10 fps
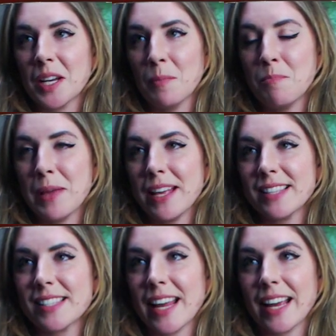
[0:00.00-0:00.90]

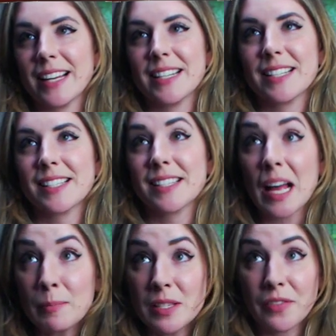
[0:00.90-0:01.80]
bits and
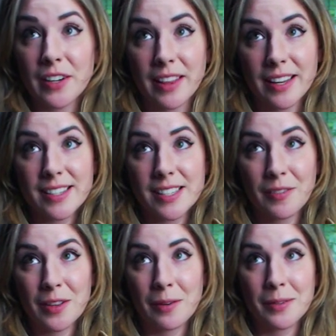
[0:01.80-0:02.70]
subs for this,
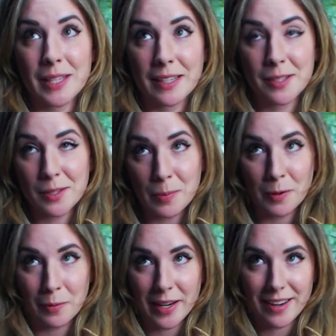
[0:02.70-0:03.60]
even though it was like super
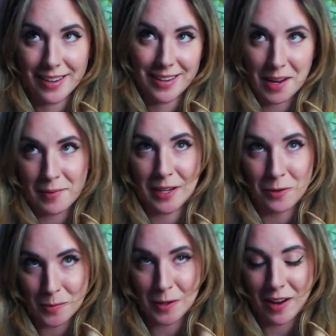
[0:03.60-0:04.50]
weird and not my
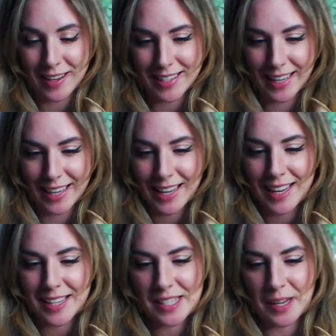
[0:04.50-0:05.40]
normal content.
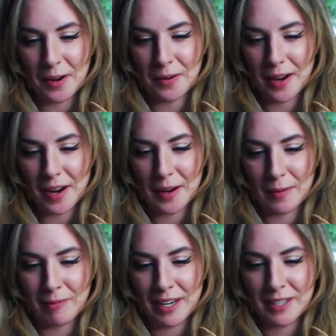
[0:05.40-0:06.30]
So
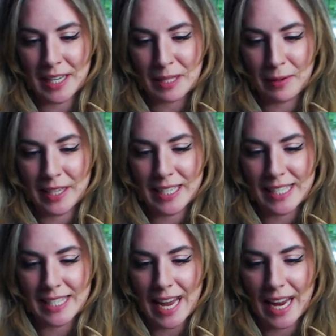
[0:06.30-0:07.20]
I just wanted to
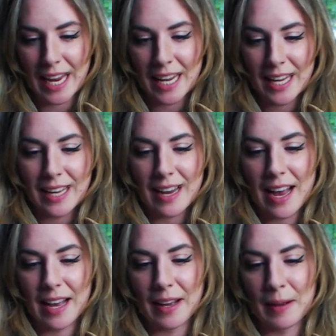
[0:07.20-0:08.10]
say
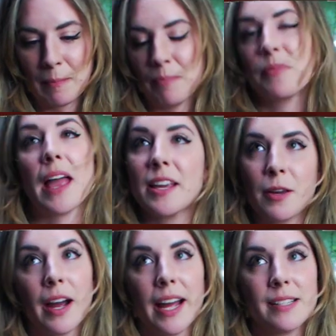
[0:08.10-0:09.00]
thank you
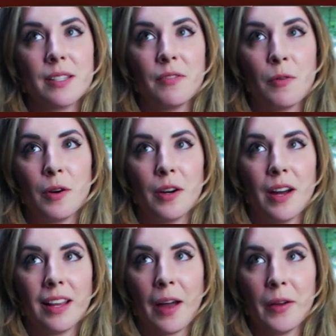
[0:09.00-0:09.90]
guys for
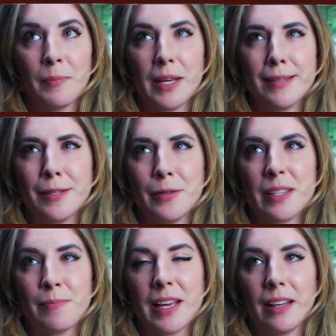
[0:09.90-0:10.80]
allowing me to do
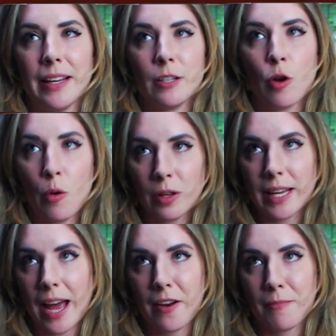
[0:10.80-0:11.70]
something like totally
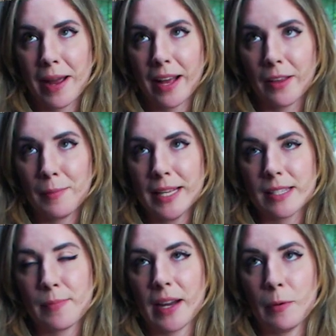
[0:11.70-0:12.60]
out of my element,
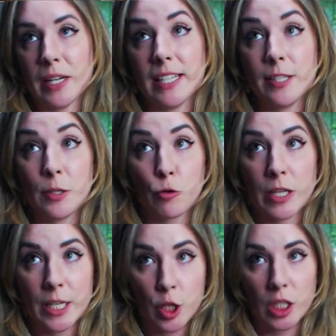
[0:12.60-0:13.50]
something I wouldn't
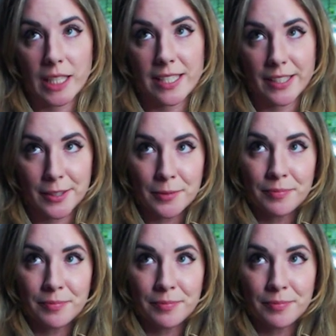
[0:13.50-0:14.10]
traditionally do.